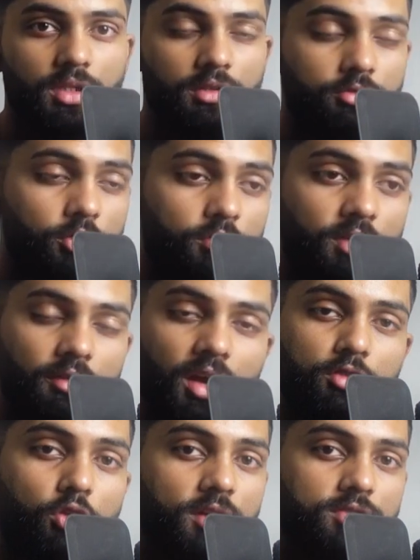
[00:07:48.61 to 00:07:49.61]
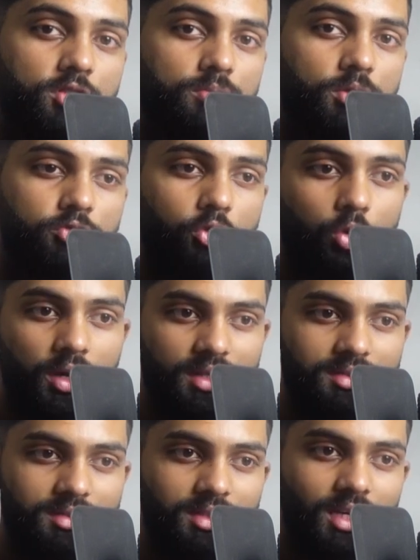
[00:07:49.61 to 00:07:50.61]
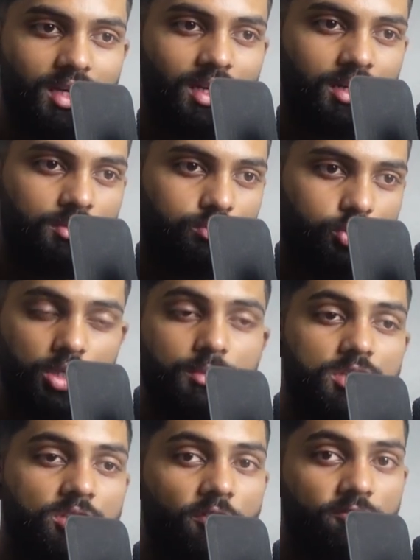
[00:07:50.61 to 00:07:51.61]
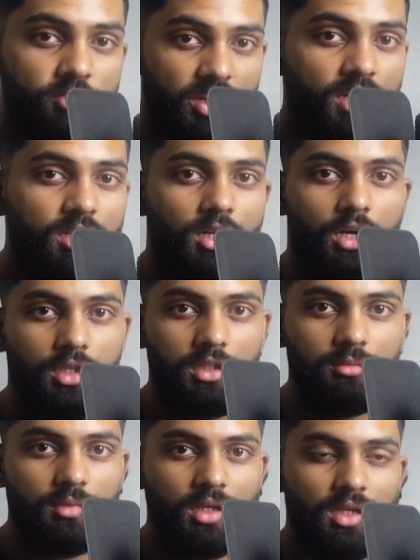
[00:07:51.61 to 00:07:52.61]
If you've never had rice syrup before, it's pretty much vegan honey,